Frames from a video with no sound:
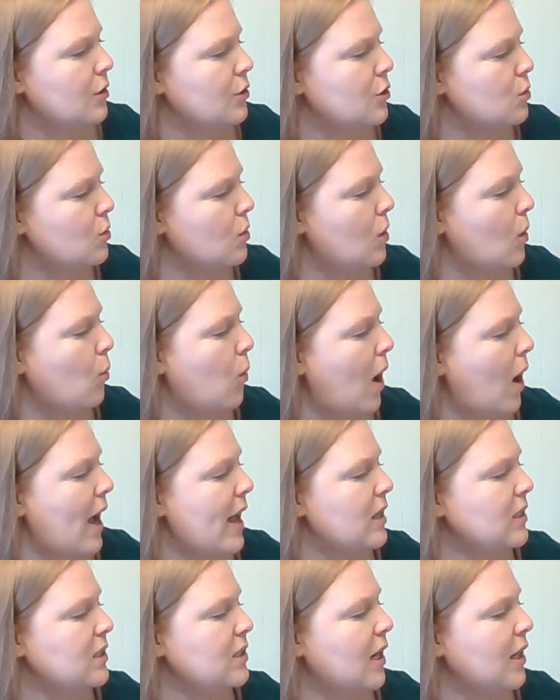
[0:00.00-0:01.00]
to a
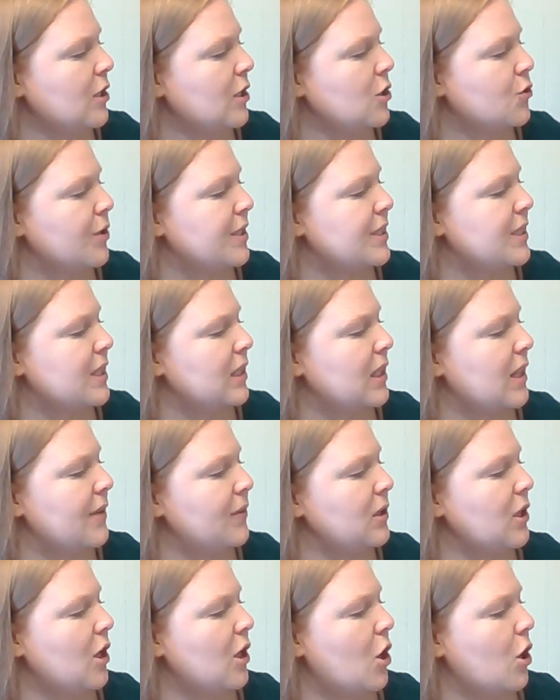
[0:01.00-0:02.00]
wild country to live
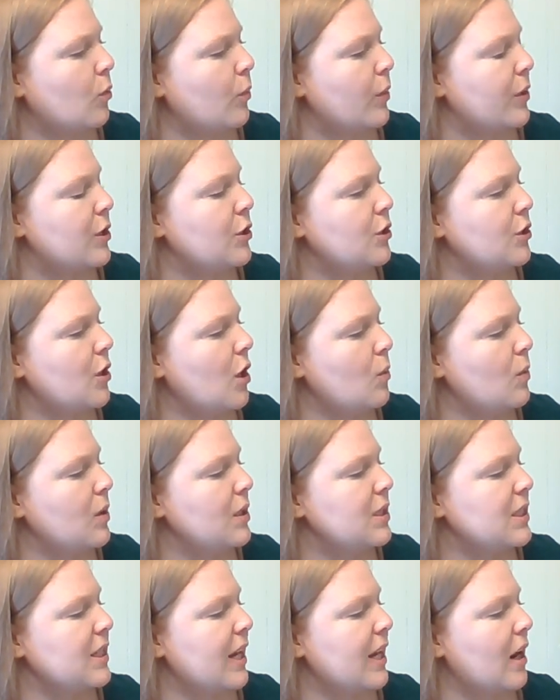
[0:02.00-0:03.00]
alone with no
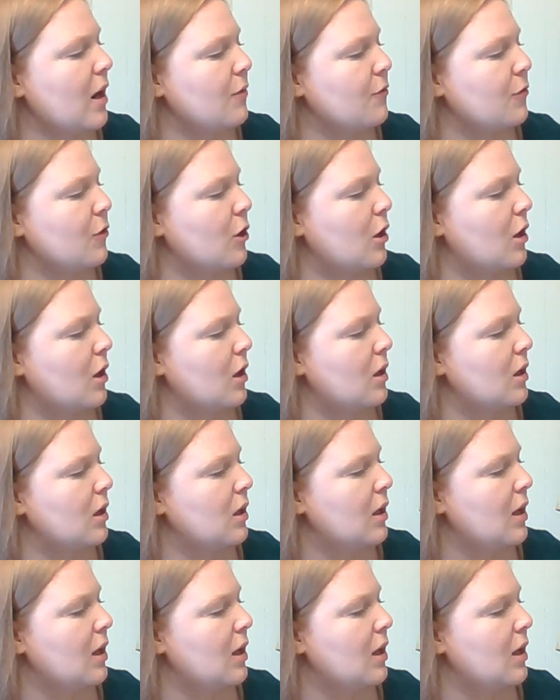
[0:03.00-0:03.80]
one to care for her.